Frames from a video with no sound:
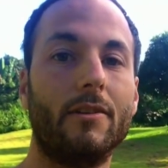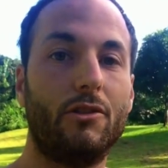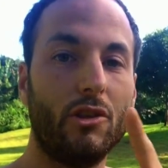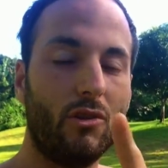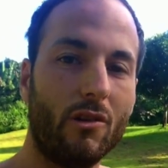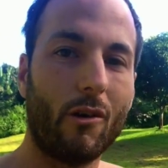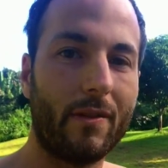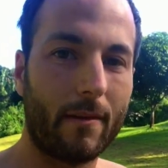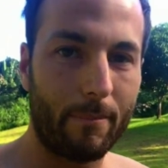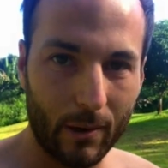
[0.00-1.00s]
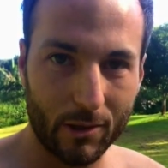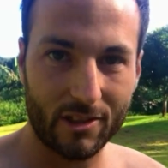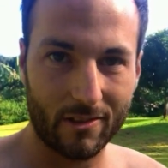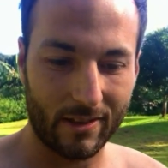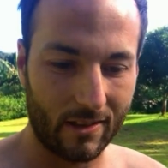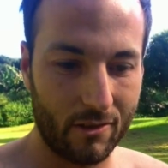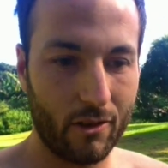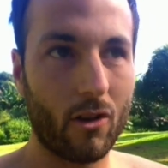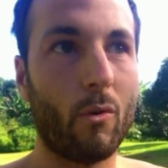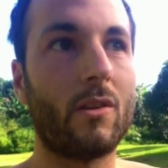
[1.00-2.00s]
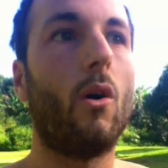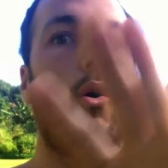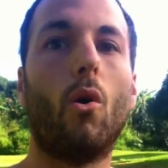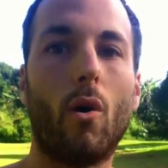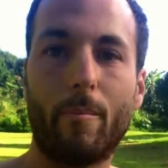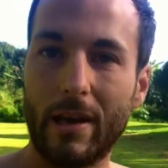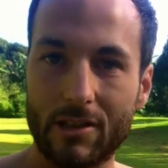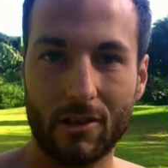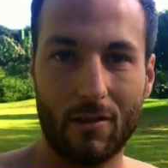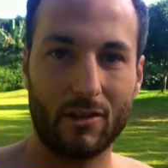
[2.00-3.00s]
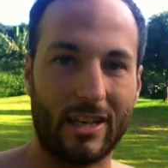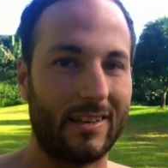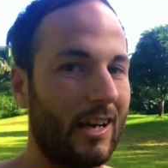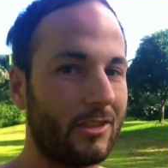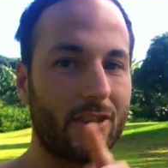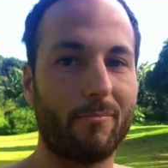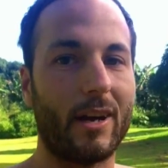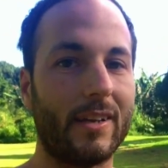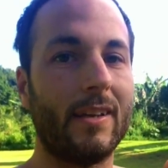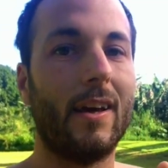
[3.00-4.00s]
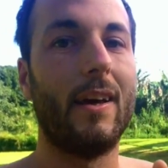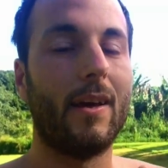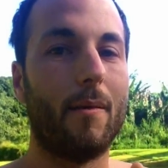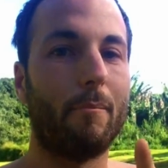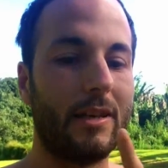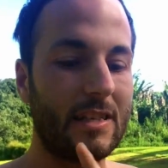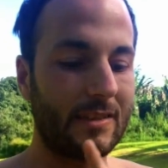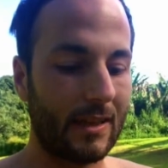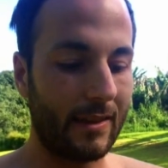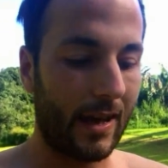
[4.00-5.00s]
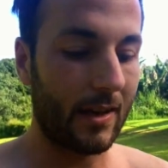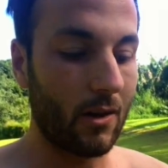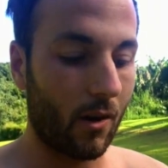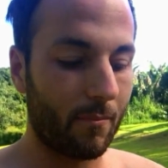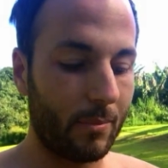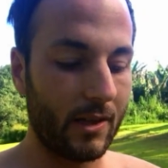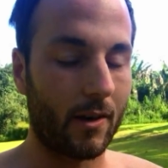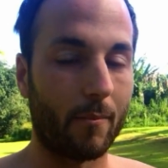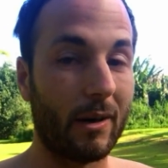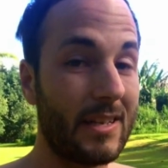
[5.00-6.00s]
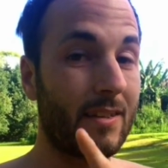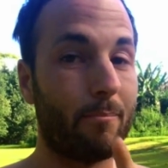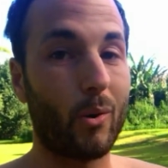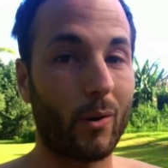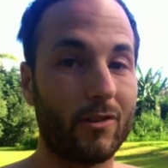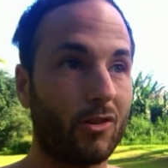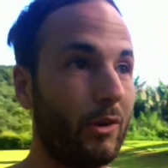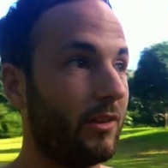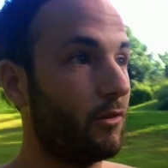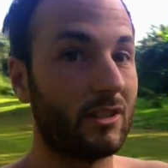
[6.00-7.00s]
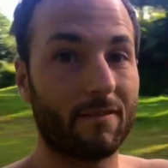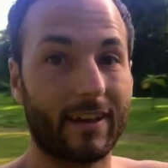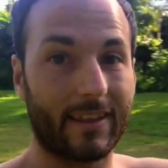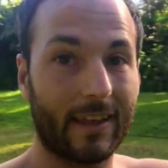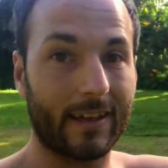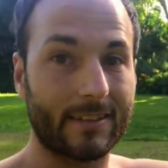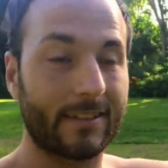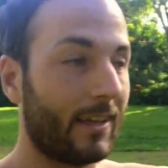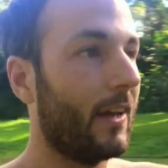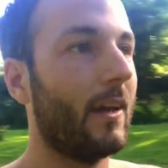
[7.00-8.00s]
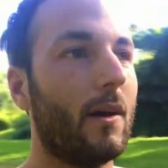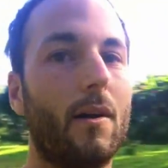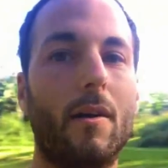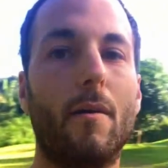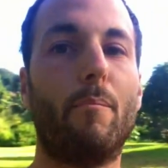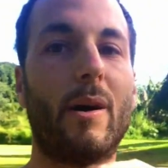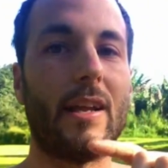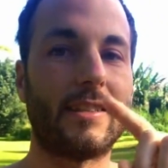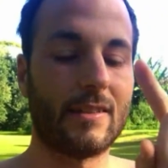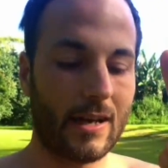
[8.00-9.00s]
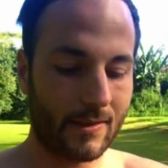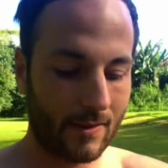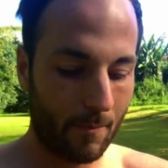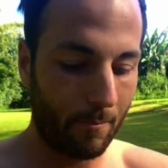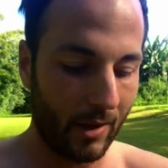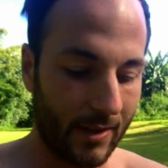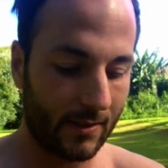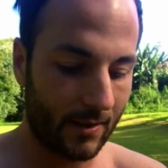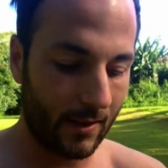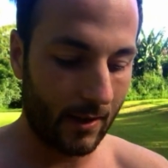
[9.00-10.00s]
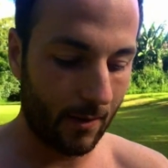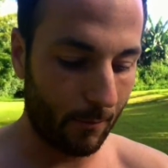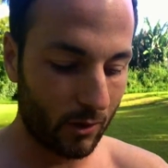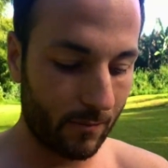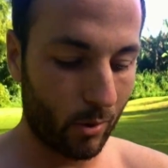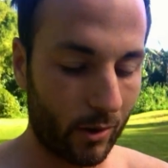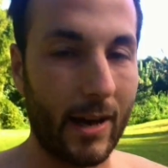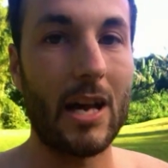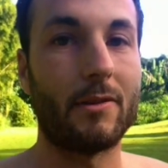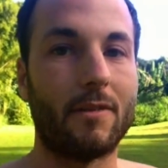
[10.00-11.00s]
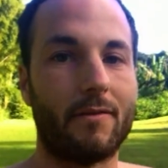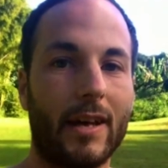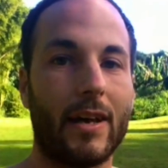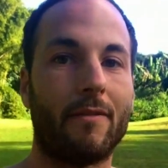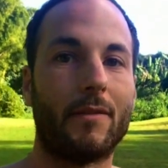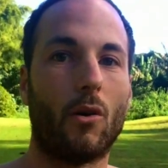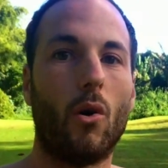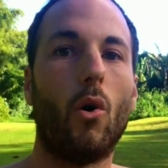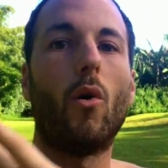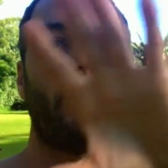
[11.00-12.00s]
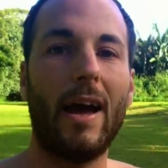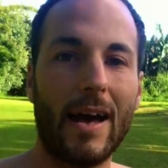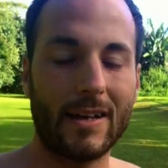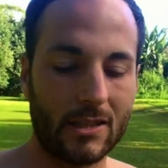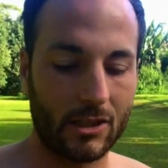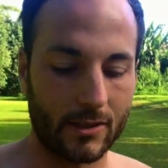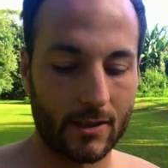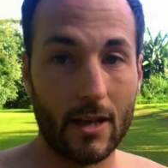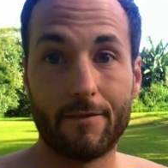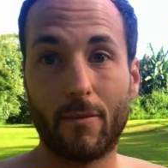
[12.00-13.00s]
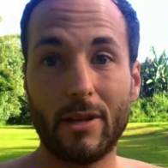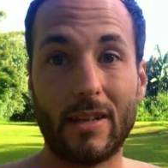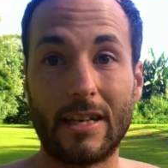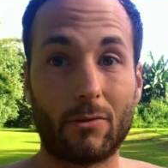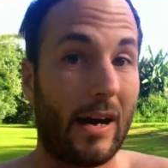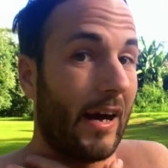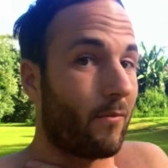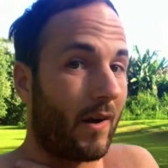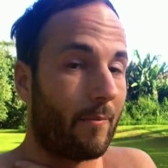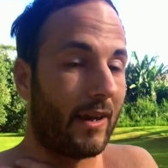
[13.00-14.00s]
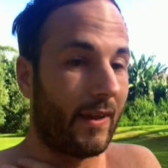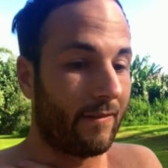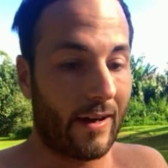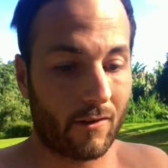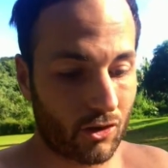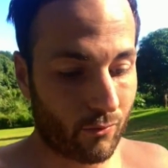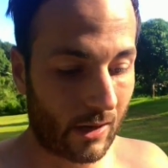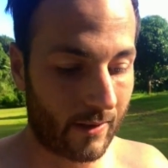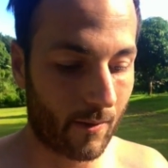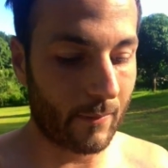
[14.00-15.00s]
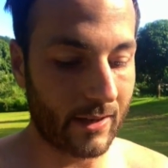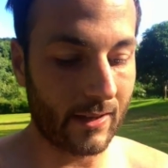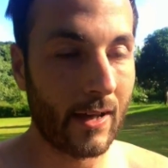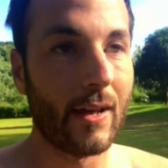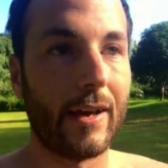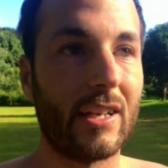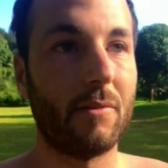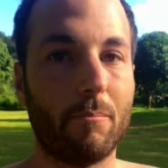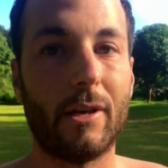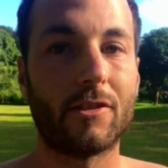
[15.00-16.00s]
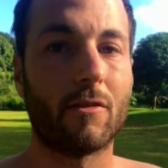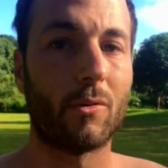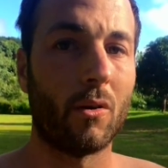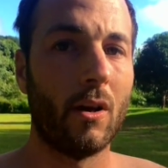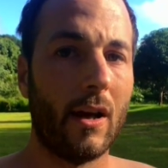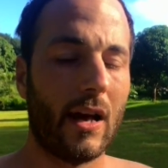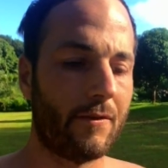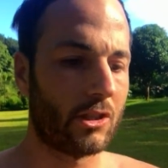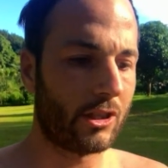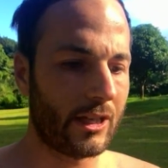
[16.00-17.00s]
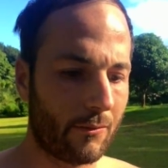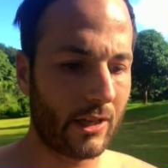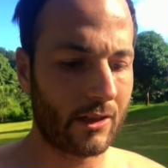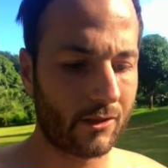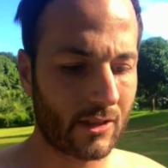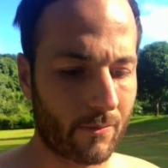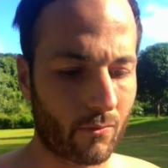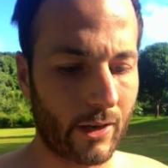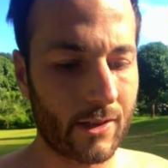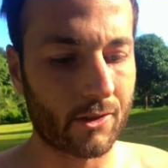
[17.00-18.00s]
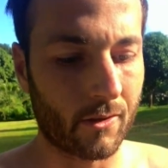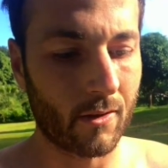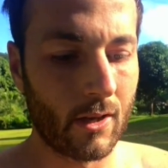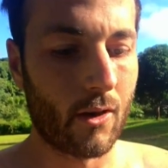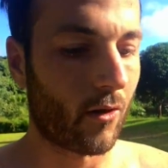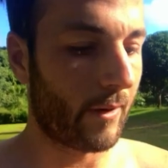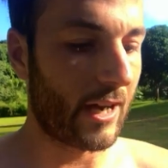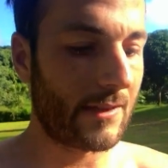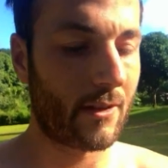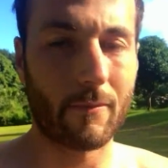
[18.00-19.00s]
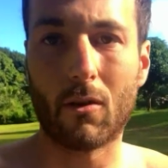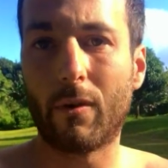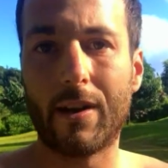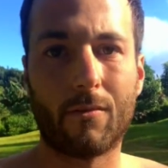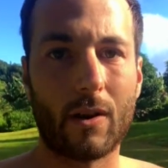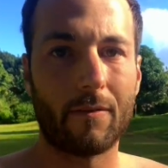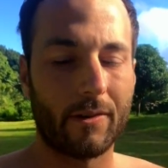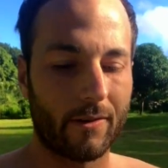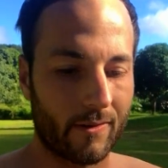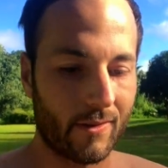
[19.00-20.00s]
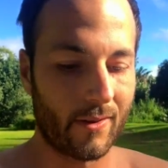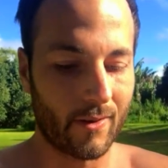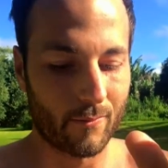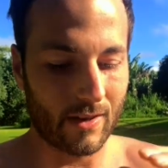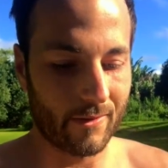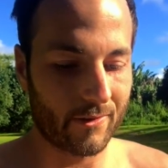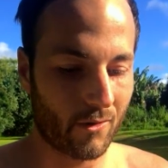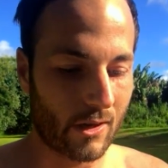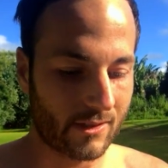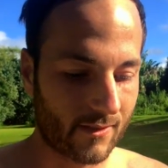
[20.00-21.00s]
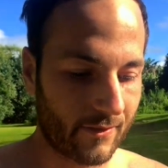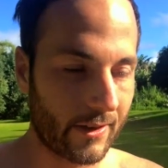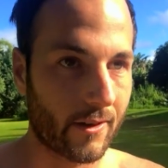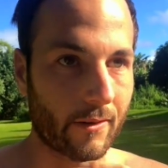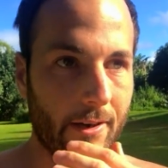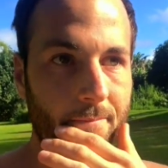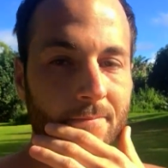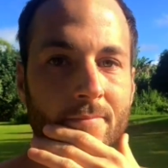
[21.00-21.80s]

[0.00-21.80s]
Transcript: Do you know them personally? Do you know what the whole picture looks like? Not just money. Money's not the end all and be all. Money's important so we can do stuff like this, but it's not the biggest, most important aspect of life. The whole packages. For me, that's what I want in my life. I don't just want a lot of money and to be miserable, have a shitty relationship with Rachel or my husband or my wife, whatever you're doing watching this video, right?